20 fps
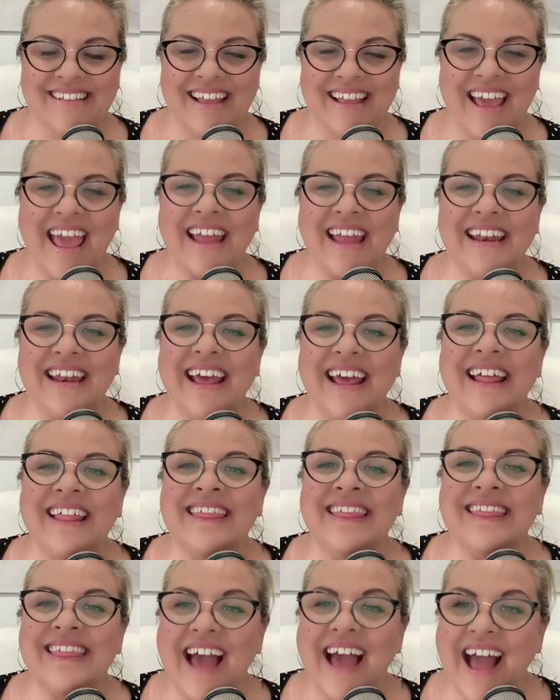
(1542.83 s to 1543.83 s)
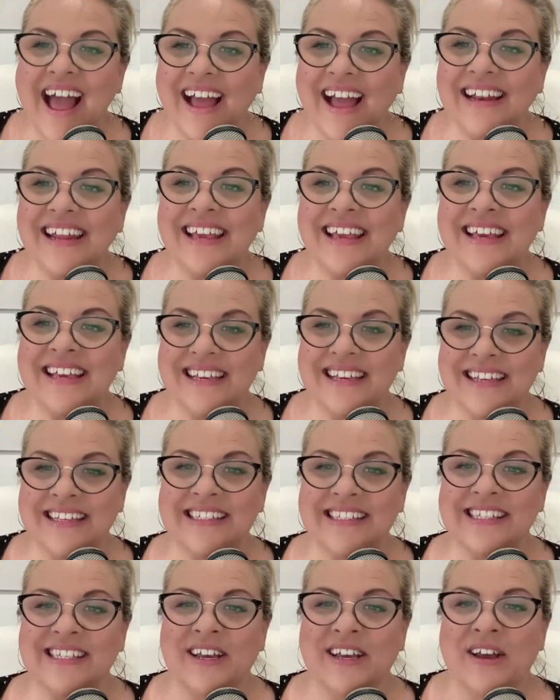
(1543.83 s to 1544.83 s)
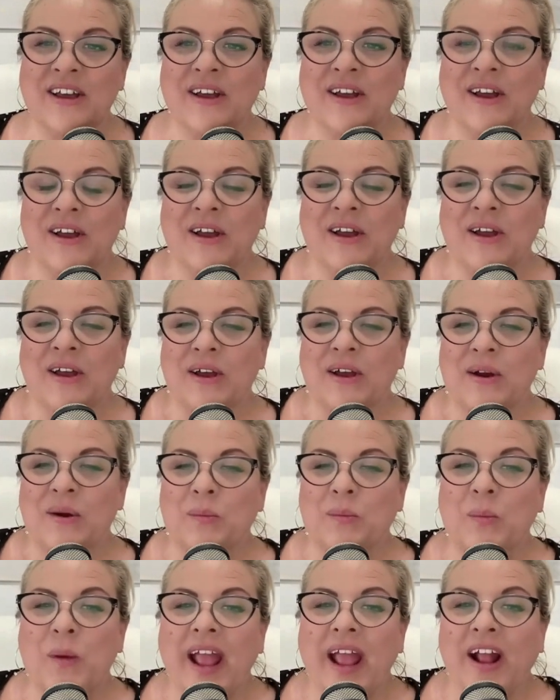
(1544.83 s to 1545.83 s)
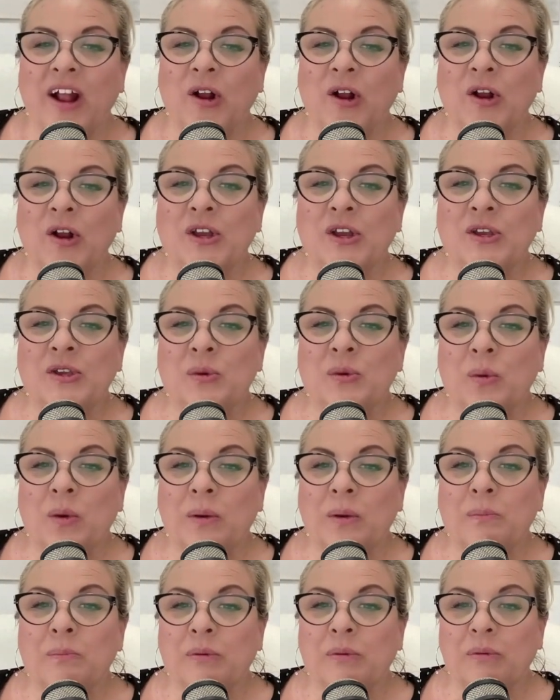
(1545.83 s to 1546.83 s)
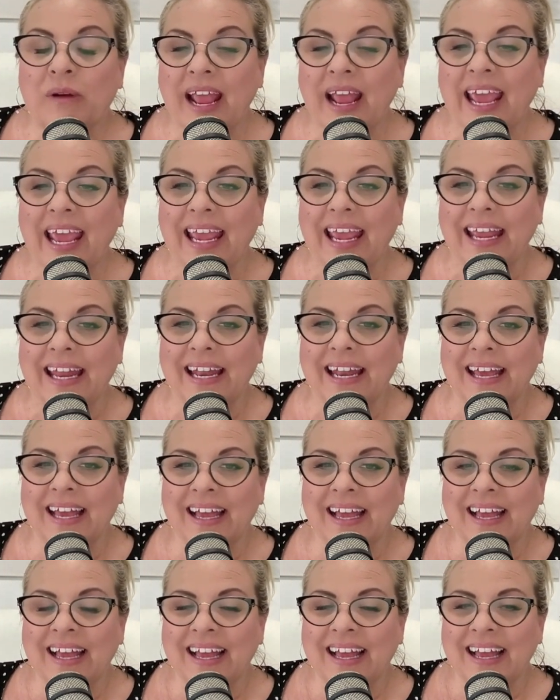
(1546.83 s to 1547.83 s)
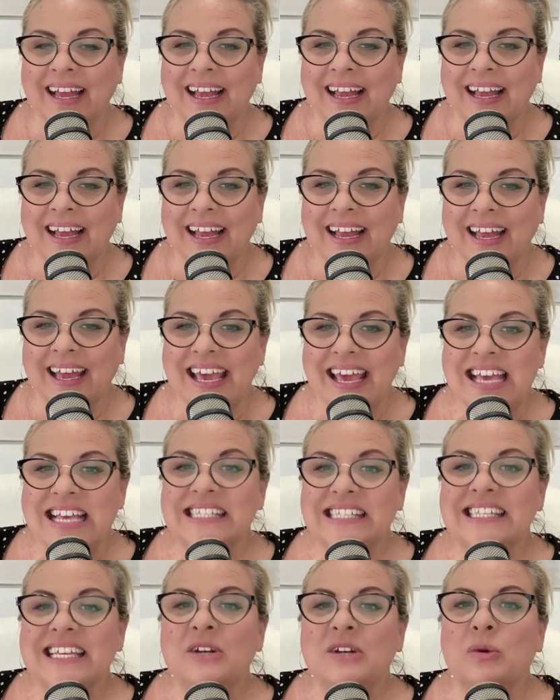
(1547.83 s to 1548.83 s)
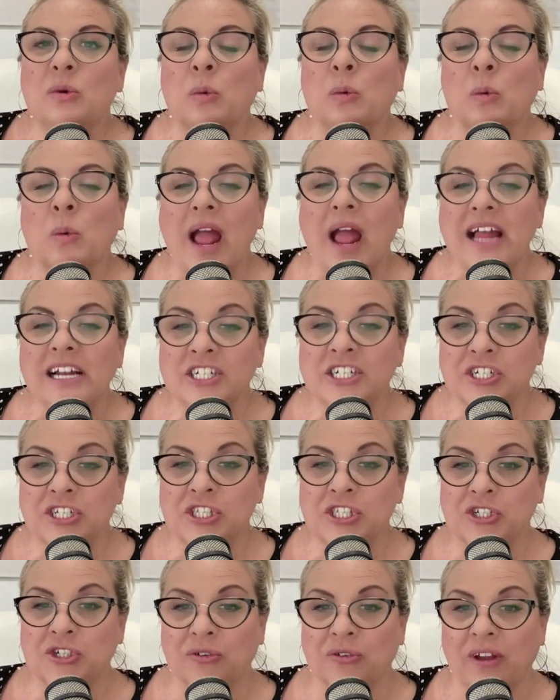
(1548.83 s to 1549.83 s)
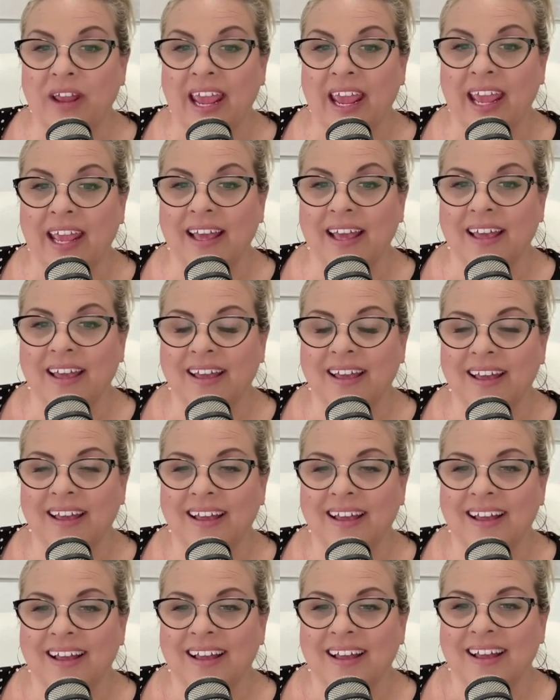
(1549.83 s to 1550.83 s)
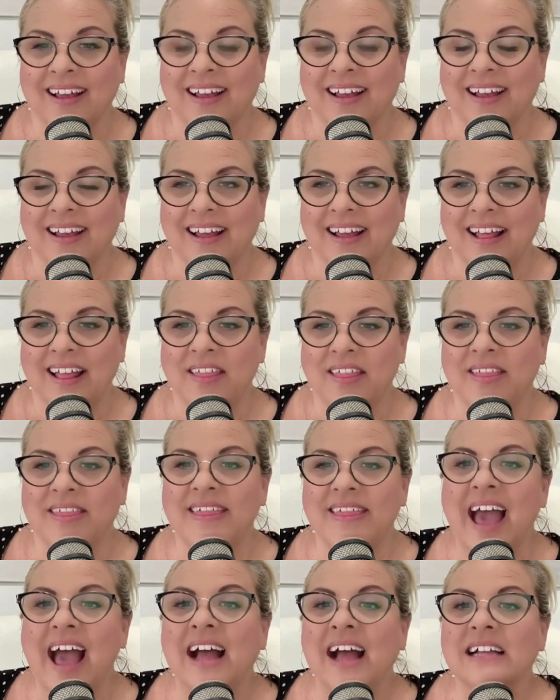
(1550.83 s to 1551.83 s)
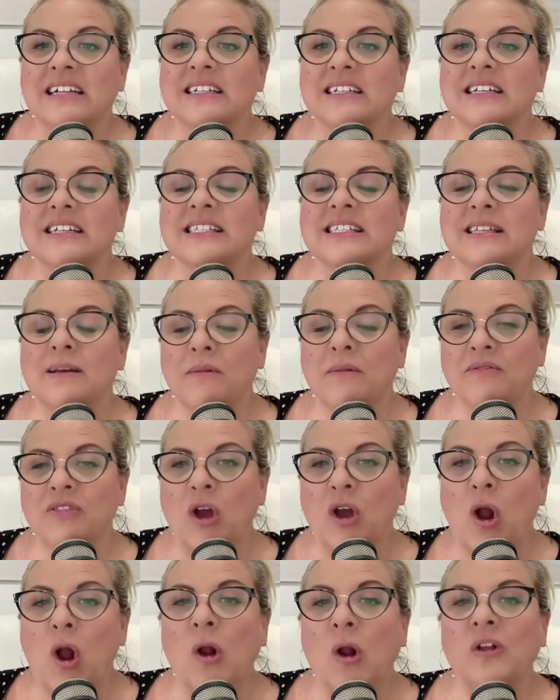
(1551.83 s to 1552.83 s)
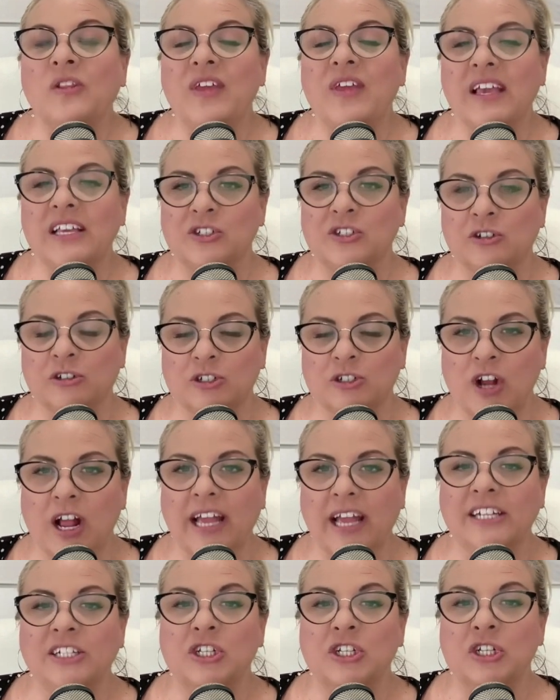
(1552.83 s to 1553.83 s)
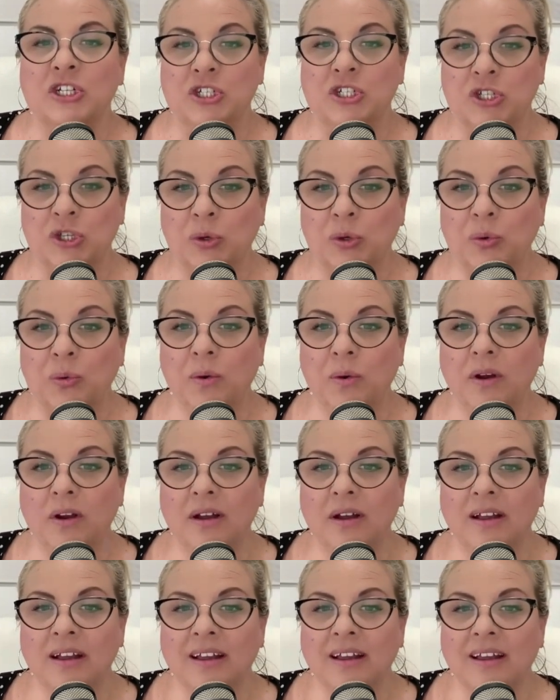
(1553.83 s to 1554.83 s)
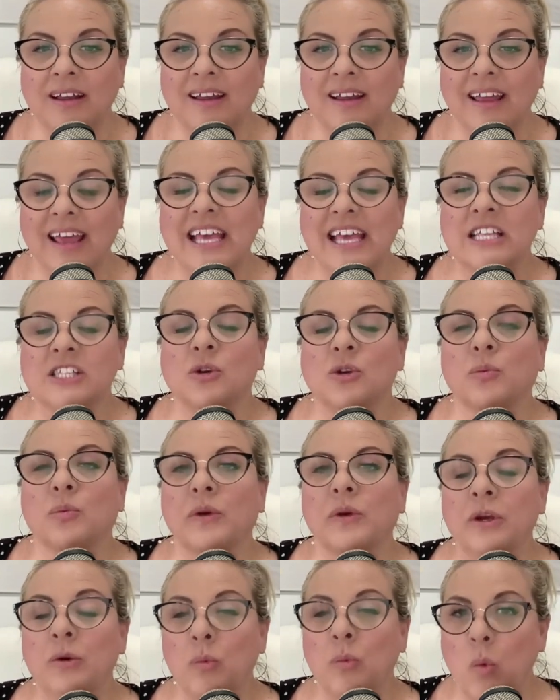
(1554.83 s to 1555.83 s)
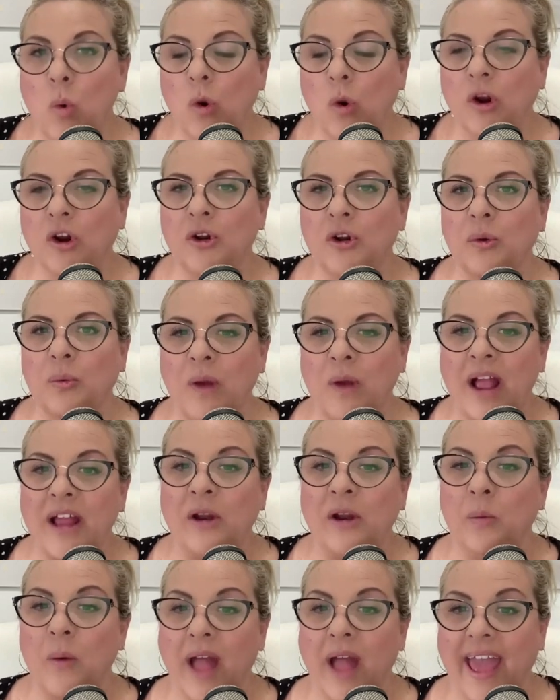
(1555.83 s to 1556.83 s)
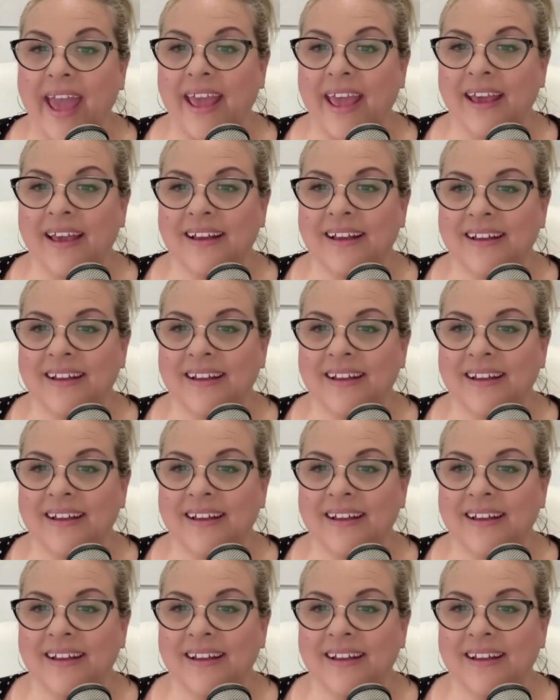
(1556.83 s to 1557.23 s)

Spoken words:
And that is where your brain isn't registering that some of the hard things you're trying to do is a reward right away.